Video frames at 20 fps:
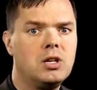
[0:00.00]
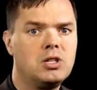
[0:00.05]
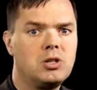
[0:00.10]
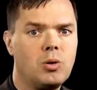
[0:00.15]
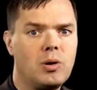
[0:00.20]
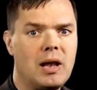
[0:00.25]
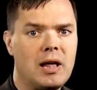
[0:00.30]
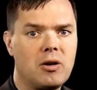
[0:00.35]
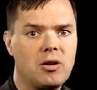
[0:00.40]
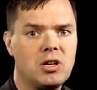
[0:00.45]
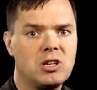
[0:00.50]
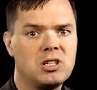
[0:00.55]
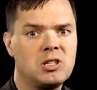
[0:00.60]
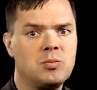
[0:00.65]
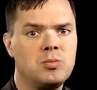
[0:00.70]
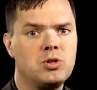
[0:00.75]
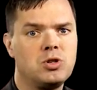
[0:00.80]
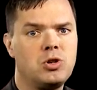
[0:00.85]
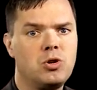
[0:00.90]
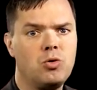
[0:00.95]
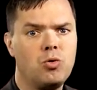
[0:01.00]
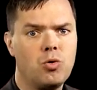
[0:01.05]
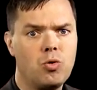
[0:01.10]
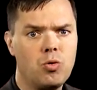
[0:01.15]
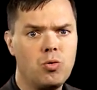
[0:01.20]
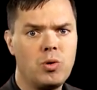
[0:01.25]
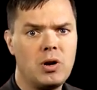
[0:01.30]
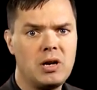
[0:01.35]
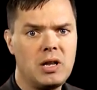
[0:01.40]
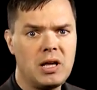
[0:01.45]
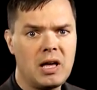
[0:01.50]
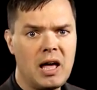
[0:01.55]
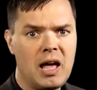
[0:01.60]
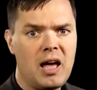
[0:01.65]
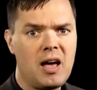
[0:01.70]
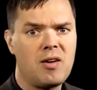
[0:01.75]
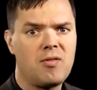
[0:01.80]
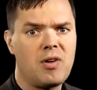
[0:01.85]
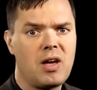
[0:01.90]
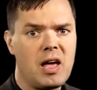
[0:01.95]
to allow customers who already
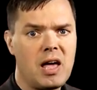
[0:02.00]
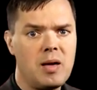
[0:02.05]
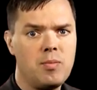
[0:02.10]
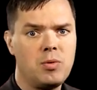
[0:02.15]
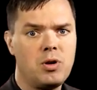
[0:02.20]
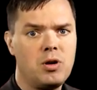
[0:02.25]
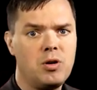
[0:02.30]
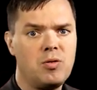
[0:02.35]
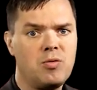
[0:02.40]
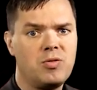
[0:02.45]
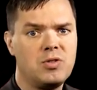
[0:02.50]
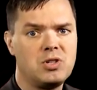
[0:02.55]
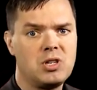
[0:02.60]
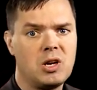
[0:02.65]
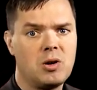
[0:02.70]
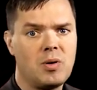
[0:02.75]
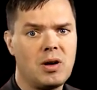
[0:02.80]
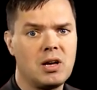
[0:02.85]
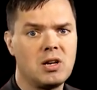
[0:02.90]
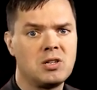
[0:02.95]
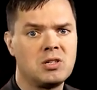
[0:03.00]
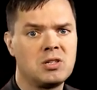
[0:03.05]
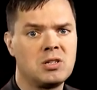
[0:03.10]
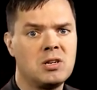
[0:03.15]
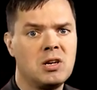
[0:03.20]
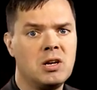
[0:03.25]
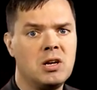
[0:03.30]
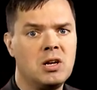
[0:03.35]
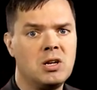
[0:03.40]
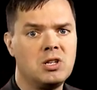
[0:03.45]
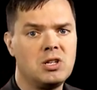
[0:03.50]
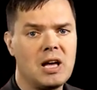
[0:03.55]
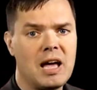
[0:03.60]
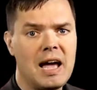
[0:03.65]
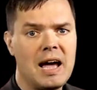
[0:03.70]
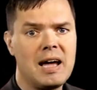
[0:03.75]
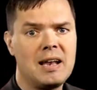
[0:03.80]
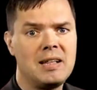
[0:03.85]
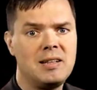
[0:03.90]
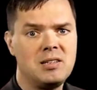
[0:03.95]
have MQ for ZOS to
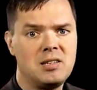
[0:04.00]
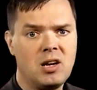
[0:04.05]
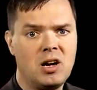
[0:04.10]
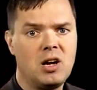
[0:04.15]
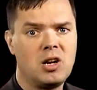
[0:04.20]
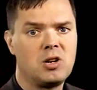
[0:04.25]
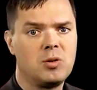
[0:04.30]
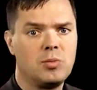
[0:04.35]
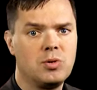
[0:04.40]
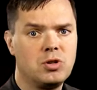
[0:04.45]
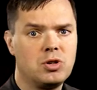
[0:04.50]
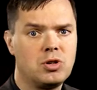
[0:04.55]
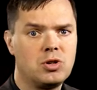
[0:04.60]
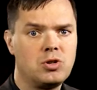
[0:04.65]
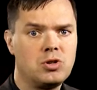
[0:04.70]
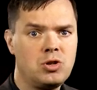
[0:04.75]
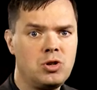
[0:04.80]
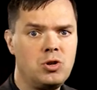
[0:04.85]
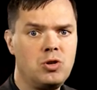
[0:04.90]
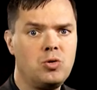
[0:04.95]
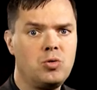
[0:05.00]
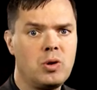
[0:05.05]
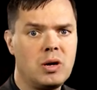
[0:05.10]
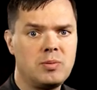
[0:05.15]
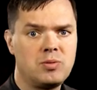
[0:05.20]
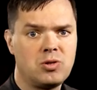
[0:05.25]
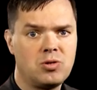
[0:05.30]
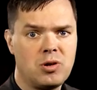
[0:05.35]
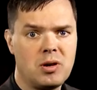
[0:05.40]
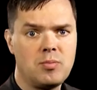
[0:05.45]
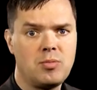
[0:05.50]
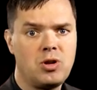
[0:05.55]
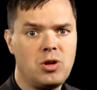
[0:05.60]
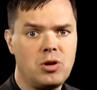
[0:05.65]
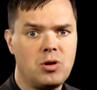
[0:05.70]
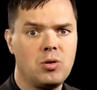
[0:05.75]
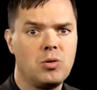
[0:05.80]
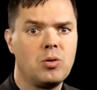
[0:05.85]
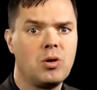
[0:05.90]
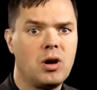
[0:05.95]
add entitlement to WebSphere
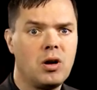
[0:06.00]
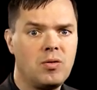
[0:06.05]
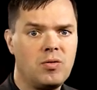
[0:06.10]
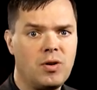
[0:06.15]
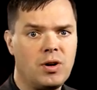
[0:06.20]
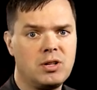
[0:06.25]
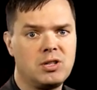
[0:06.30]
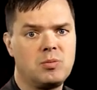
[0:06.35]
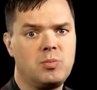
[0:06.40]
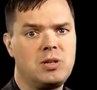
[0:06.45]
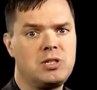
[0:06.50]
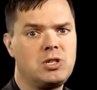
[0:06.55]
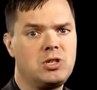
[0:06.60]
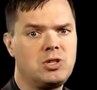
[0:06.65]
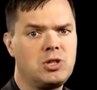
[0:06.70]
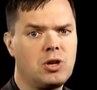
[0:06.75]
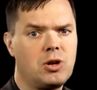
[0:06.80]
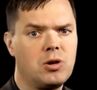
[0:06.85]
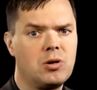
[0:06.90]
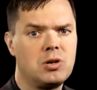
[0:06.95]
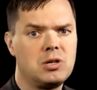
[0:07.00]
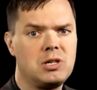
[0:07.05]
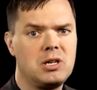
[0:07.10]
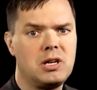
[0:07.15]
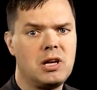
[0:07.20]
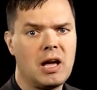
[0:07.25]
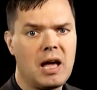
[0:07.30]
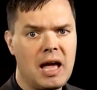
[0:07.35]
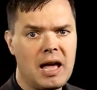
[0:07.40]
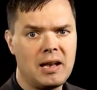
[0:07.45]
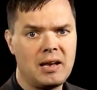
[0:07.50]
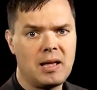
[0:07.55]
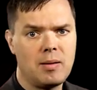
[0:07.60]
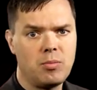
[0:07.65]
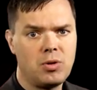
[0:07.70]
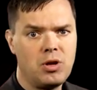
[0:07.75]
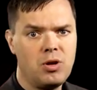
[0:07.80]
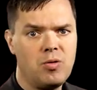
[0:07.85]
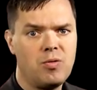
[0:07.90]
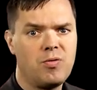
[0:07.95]
MQ Advanced Message Security and
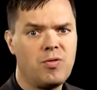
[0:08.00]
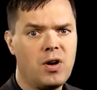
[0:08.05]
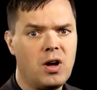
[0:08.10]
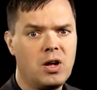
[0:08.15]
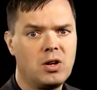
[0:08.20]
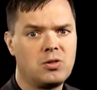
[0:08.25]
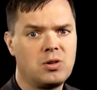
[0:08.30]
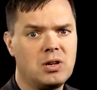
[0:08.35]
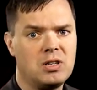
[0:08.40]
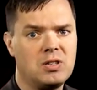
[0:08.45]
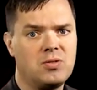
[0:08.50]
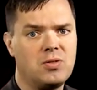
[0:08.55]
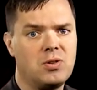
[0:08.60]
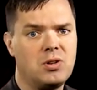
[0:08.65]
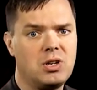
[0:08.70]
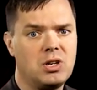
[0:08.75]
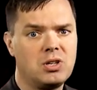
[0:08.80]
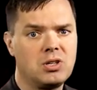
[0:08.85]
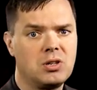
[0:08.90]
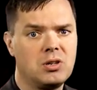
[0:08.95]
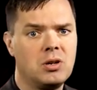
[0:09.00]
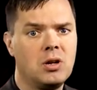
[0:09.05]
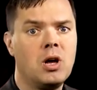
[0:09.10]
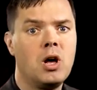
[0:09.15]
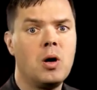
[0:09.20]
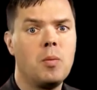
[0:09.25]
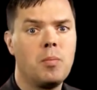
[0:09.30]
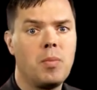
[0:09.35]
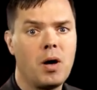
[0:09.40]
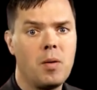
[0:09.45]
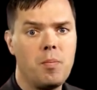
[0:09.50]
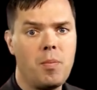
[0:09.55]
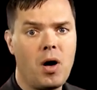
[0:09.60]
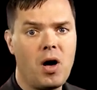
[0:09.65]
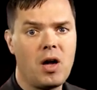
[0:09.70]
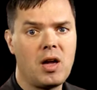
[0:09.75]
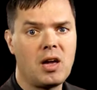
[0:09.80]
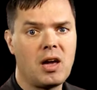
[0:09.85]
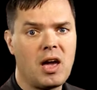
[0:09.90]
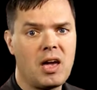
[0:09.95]
MQ File Transfer Edition by
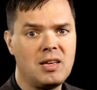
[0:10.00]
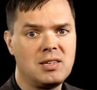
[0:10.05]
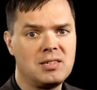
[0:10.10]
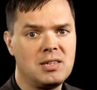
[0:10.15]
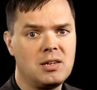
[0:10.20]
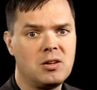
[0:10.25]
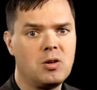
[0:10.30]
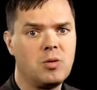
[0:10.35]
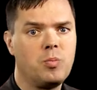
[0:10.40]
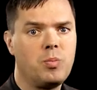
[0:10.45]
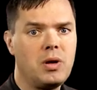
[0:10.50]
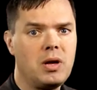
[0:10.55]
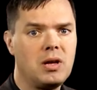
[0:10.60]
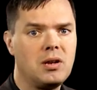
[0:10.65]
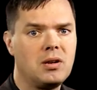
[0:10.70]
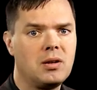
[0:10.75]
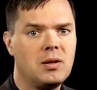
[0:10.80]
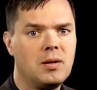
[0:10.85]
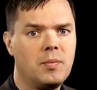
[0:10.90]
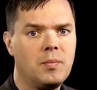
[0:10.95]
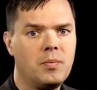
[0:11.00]
buying a single PID.